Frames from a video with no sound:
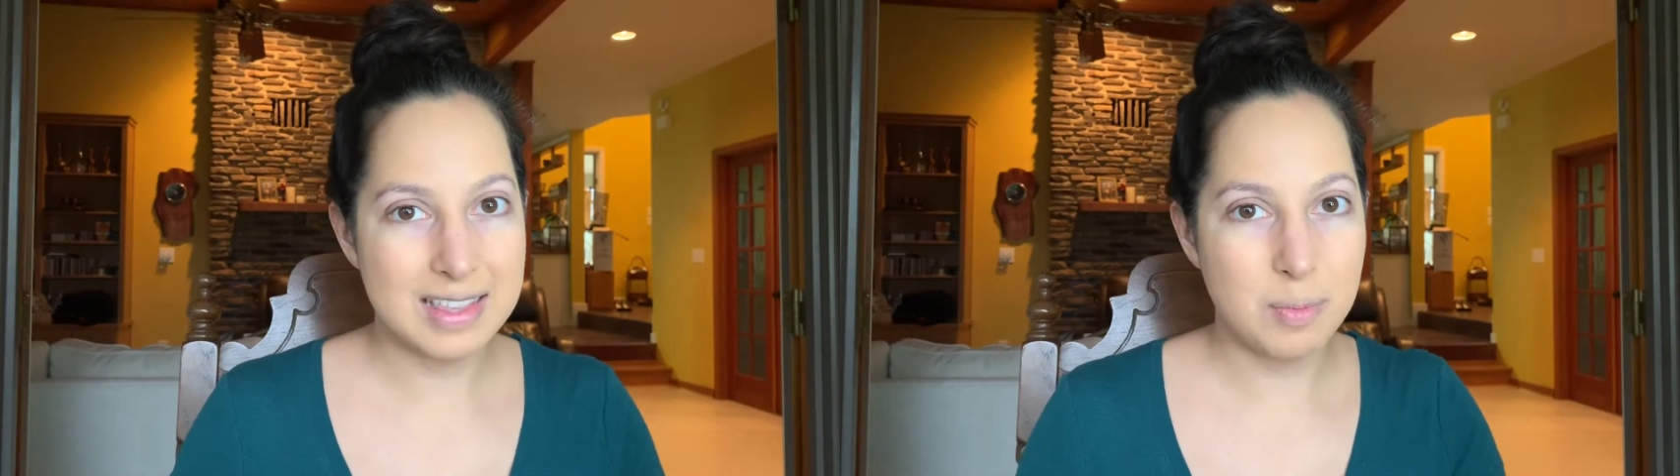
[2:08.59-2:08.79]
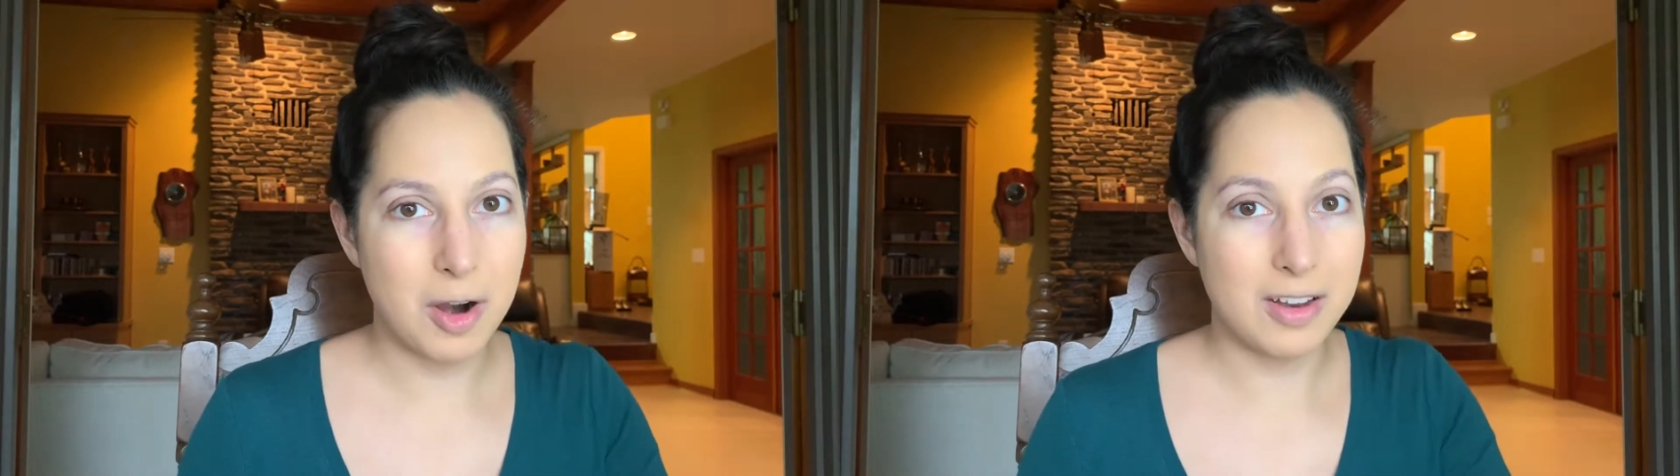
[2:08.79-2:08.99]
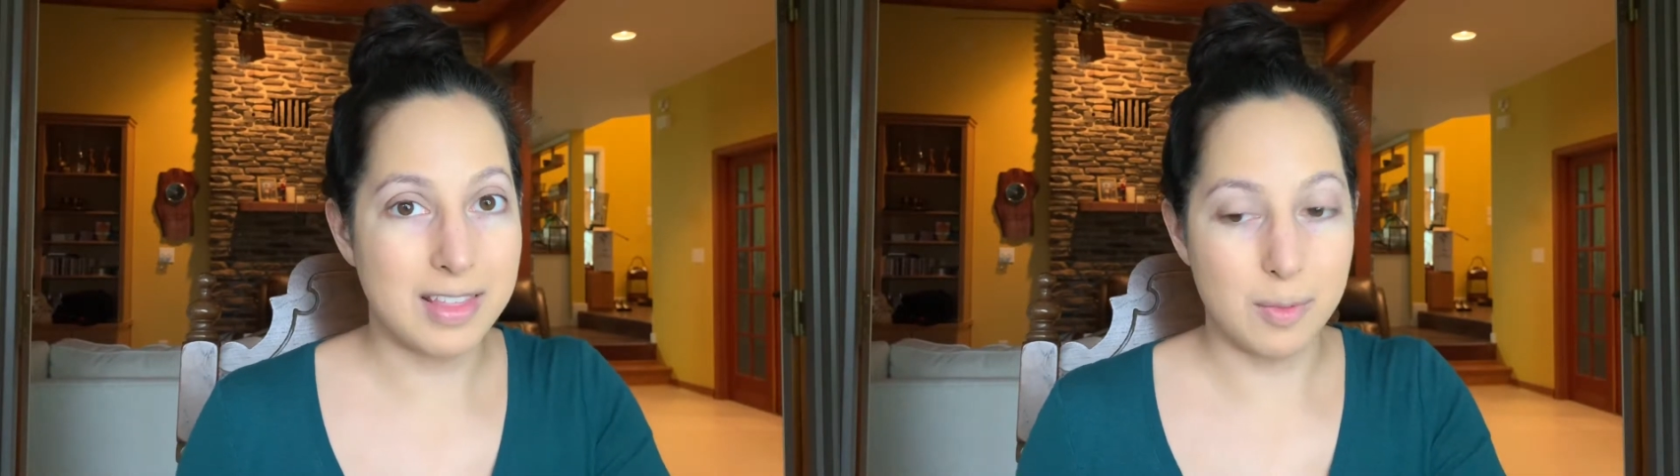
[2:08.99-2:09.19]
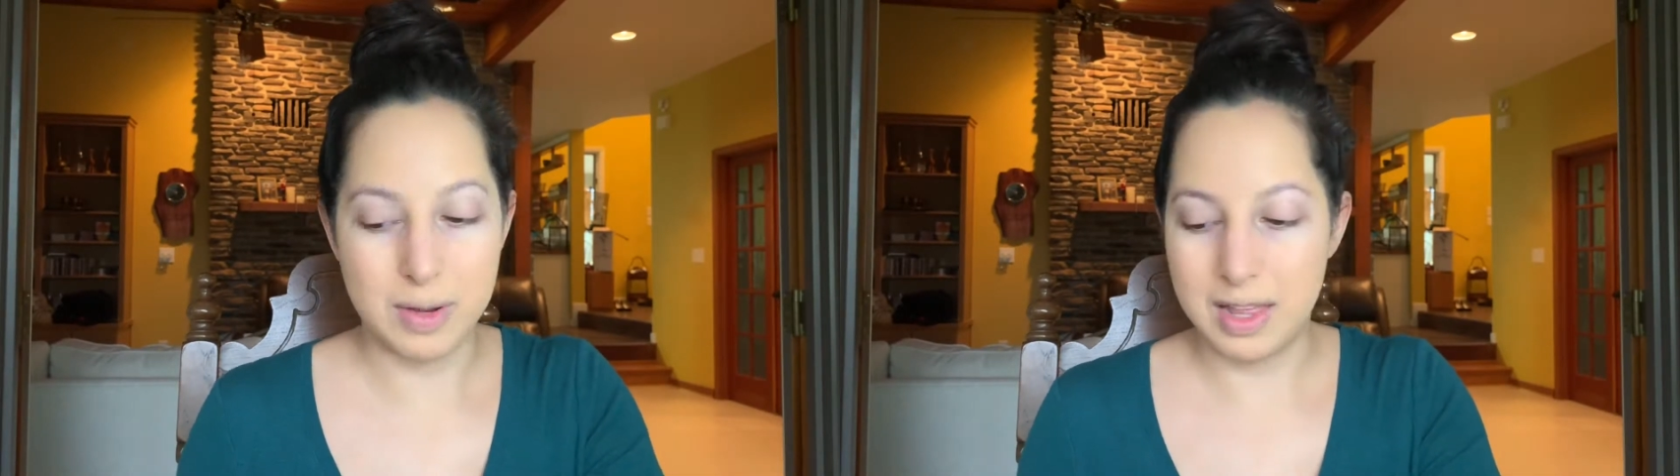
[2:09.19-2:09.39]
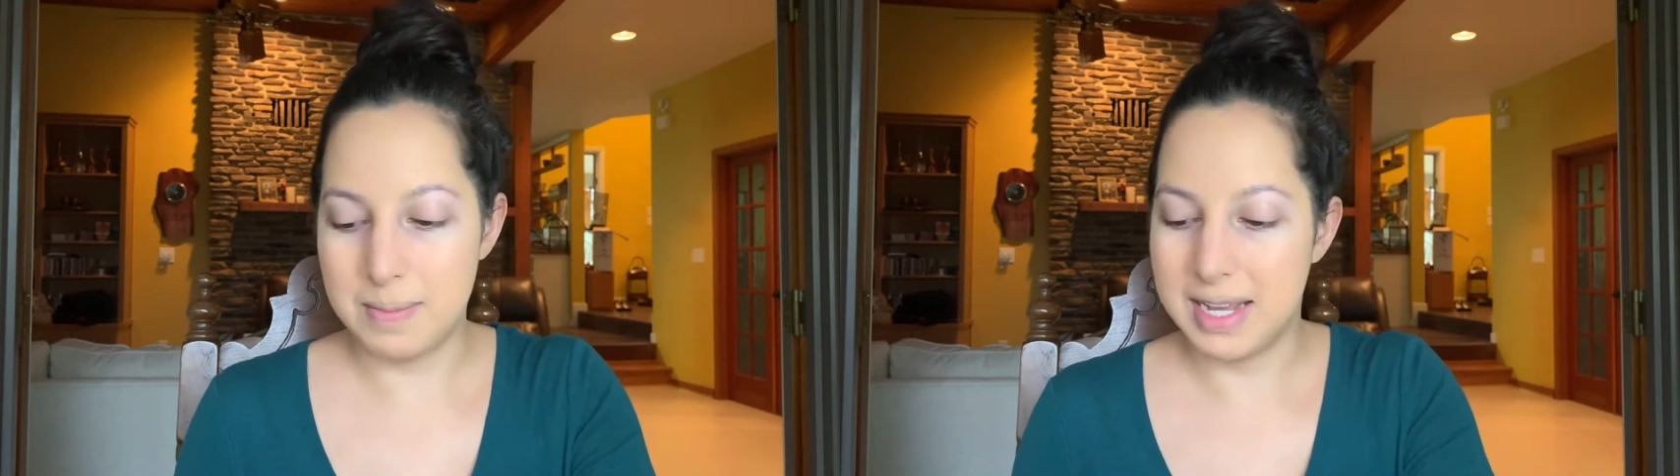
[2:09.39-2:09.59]
the part that
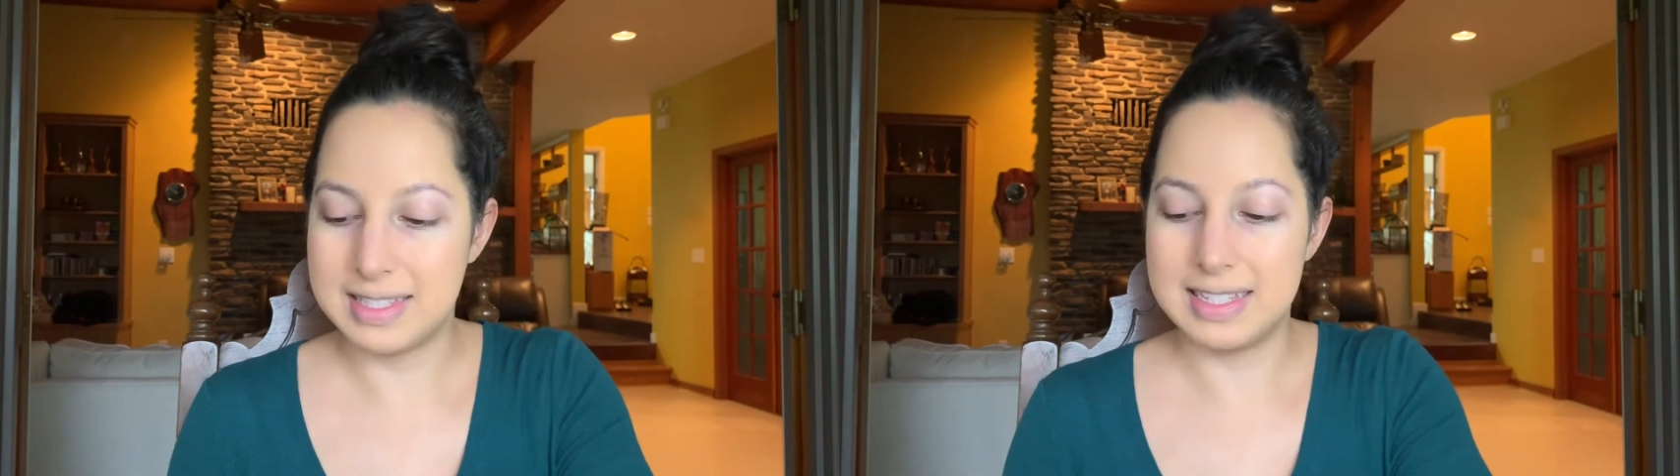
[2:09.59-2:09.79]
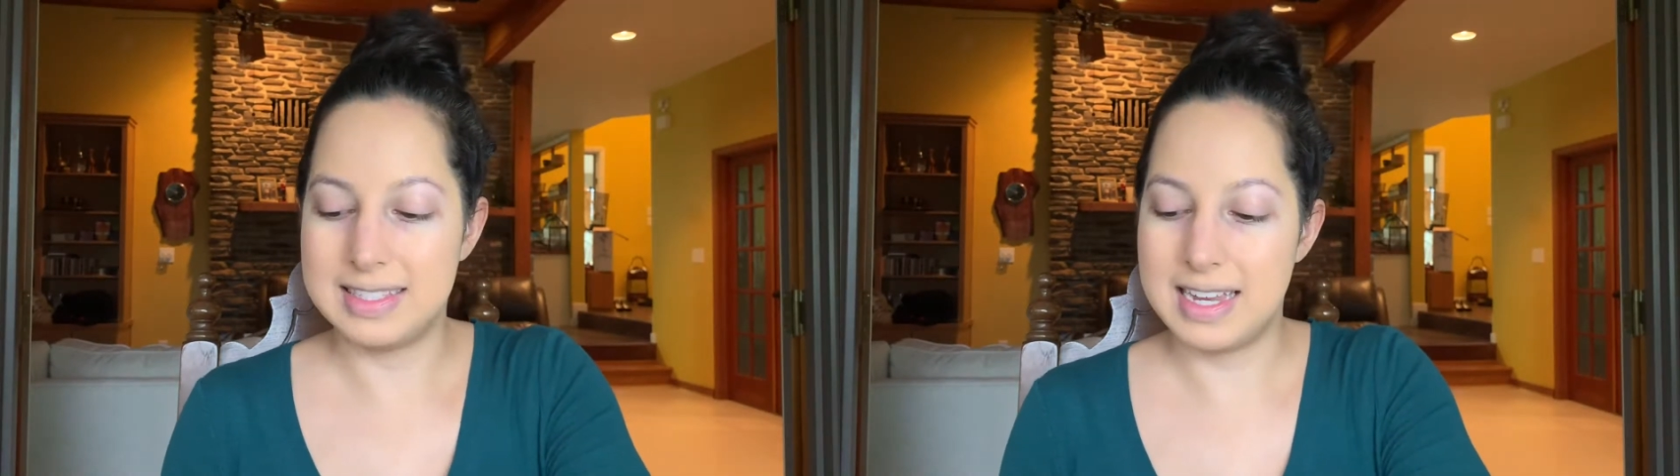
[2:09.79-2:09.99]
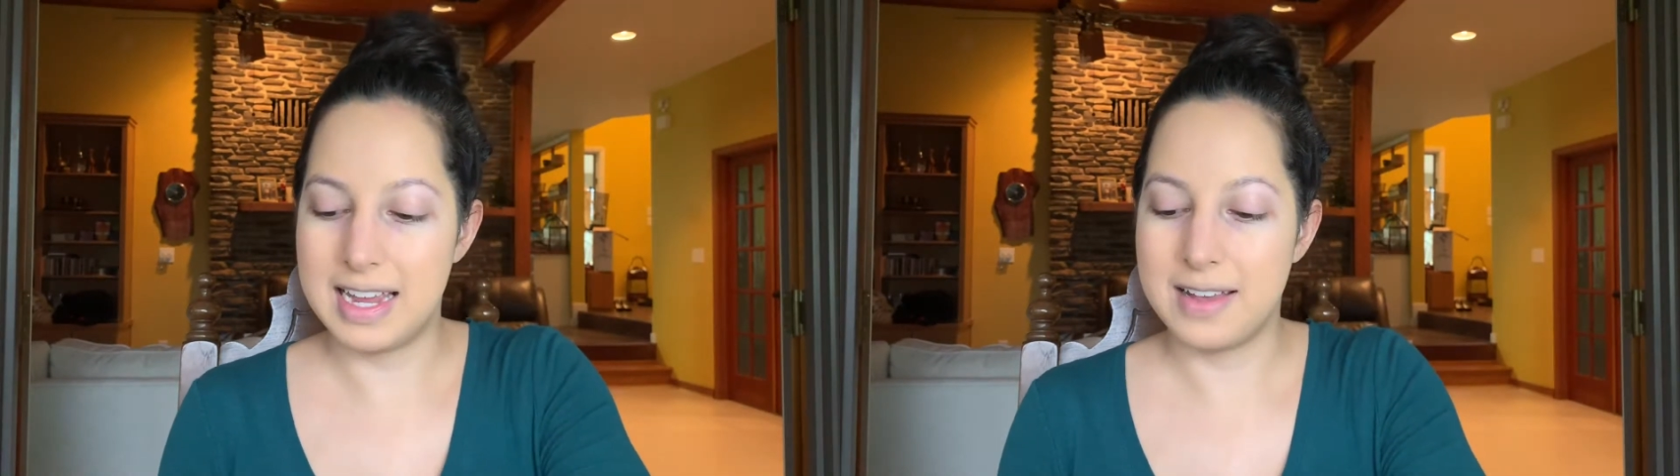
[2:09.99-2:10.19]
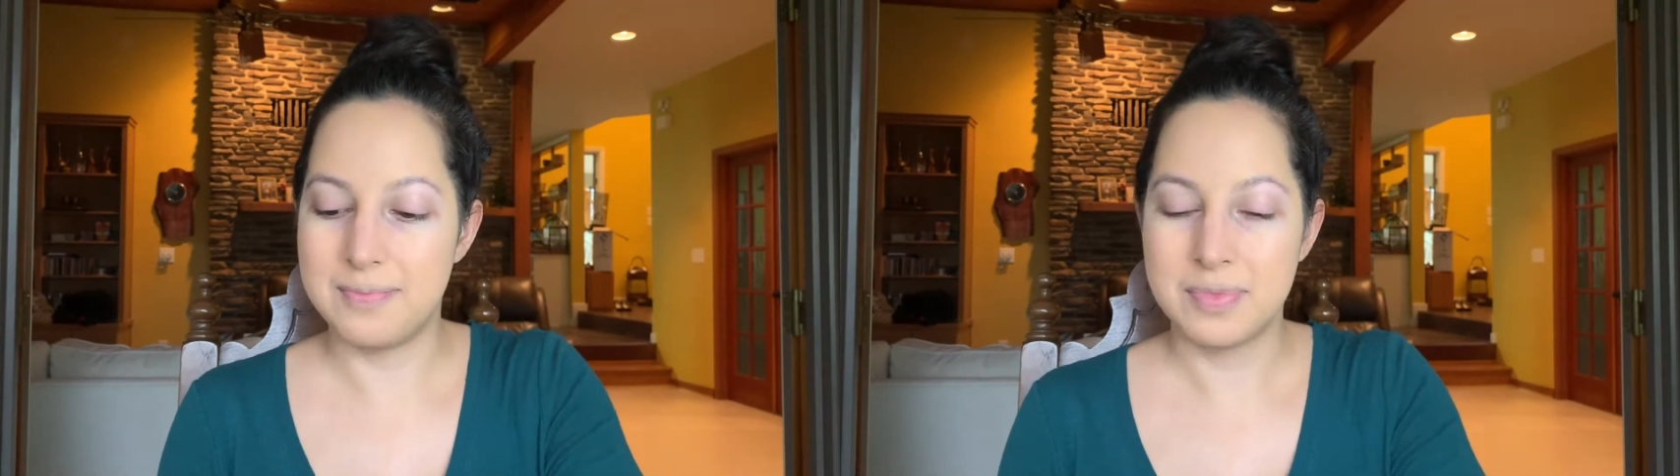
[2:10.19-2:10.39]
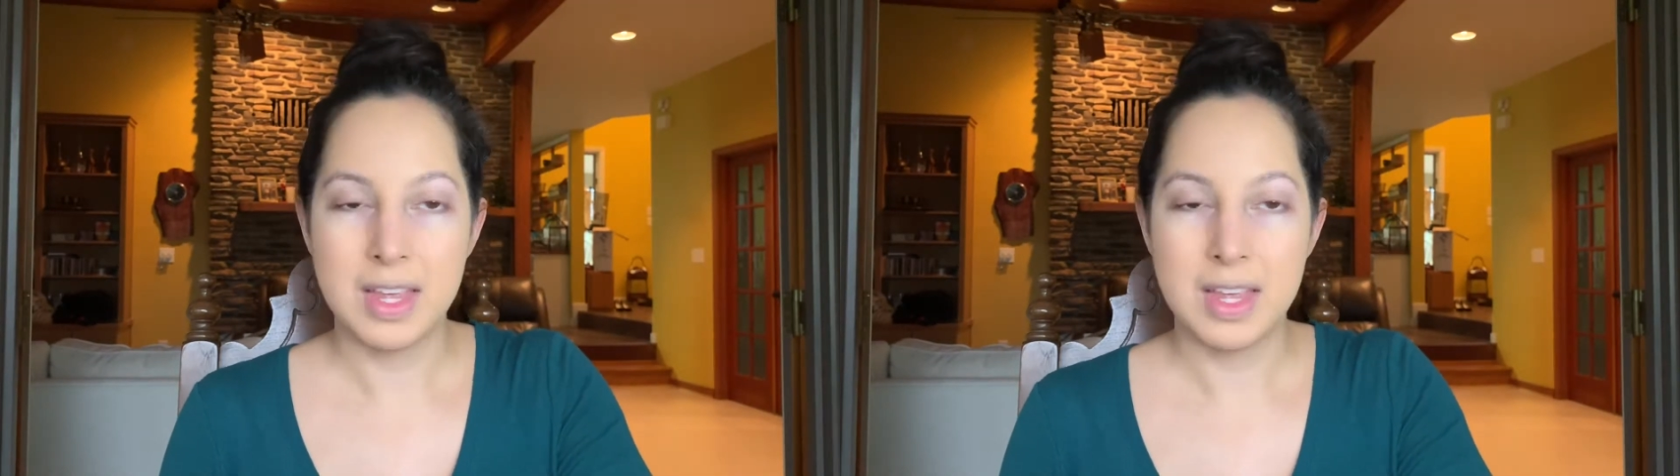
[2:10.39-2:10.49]
really makes it stick.